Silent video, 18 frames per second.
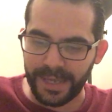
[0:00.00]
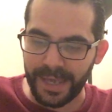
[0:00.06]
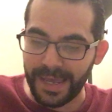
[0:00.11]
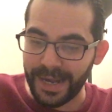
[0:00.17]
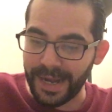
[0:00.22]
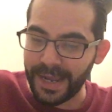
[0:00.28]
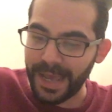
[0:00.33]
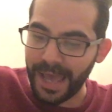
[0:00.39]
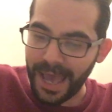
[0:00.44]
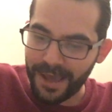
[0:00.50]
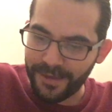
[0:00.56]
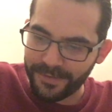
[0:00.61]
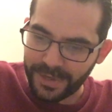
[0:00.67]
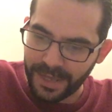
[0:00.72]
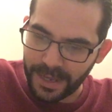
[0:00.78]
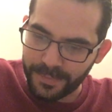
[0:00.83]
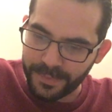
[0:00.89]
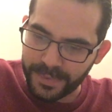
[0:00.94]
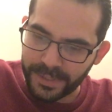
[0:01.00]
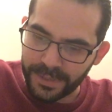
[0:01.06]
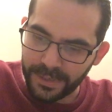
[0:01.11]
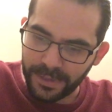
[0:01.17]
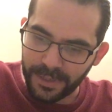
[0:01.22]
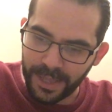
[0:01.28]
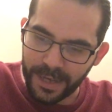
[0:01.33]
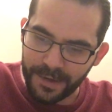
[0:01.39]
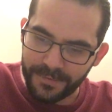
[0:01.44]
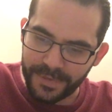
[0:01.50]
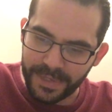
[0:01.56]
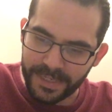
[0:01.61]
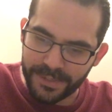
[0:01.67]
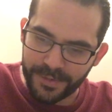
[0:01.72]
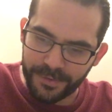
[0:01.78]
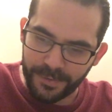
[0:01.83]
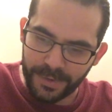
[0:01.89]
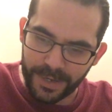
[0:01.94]
And I have kept a lot of
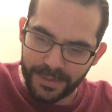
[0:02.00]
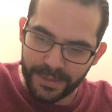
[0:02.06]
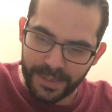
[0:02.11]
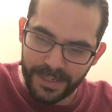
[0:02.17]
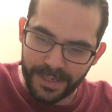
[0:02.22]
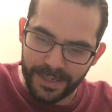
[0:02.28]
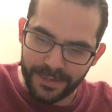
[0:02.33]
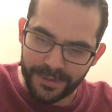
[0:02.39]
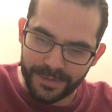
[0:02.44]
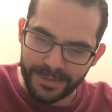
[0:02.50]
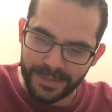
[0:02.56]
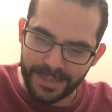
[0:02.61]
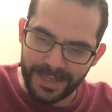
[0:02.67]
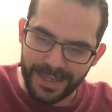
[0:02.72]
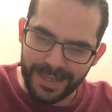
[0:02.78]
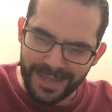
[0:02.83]
these throughout the years.